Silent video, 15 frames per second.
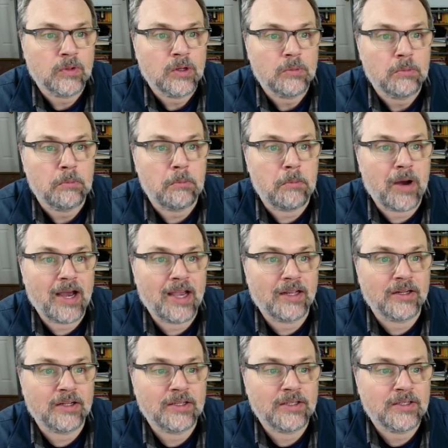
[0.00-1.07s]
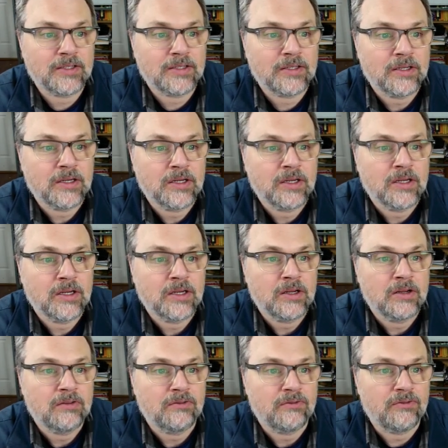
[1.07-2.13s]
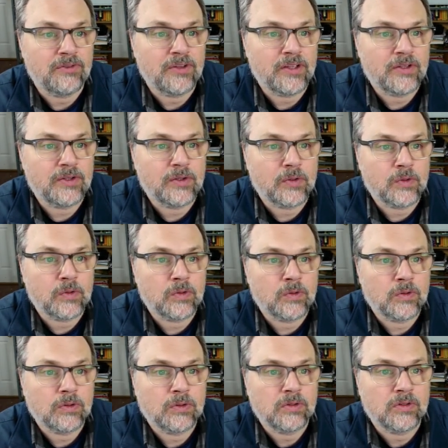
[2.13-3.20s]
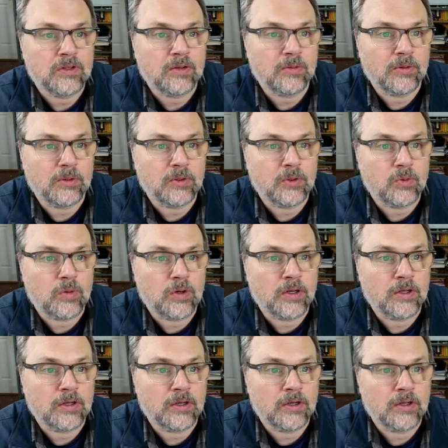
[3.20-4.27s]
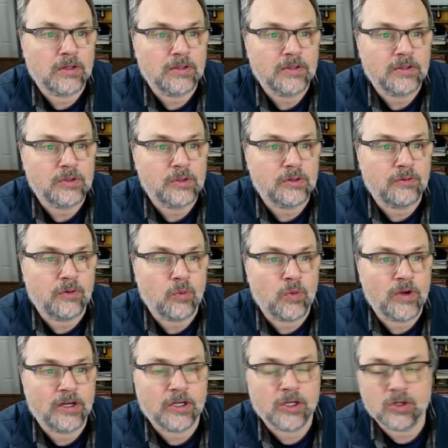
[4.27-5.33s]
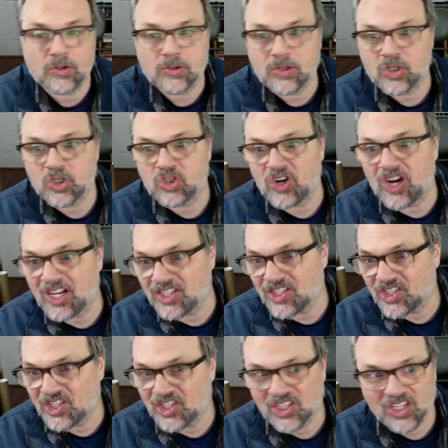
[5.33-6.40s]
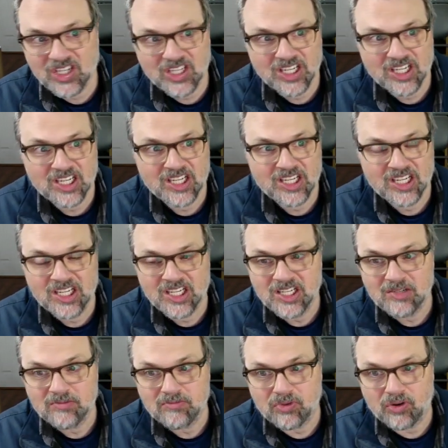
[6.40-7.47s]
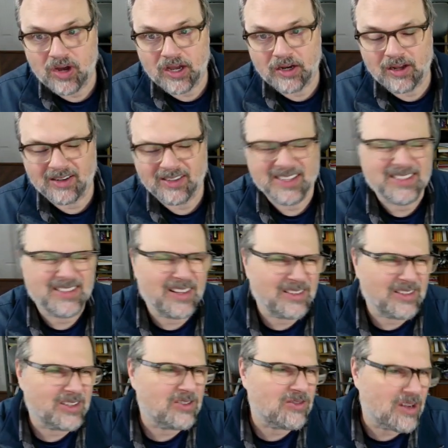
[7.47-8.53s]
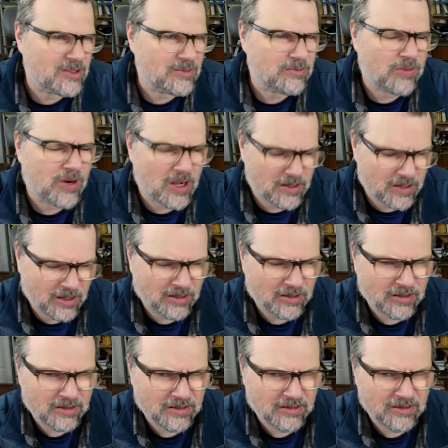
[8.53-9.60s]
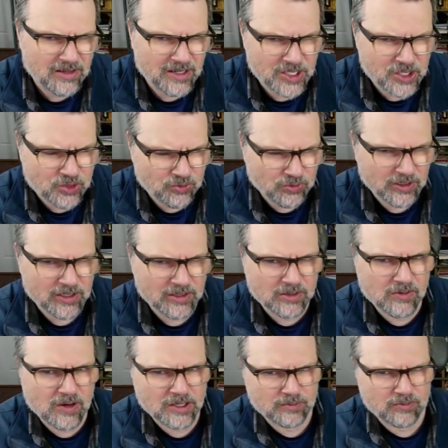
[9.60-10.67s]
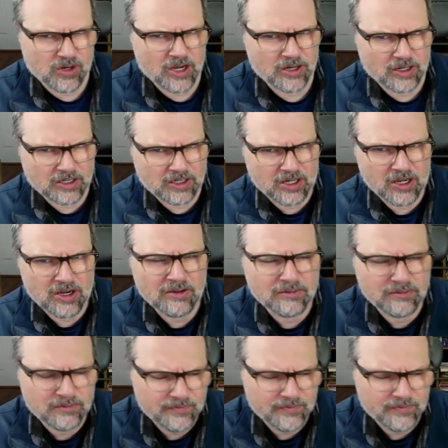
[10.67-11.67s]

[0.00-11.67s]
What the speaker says: minus V2 W1. Sort of a weird cross product. It's not the cross product that is truly the cross product of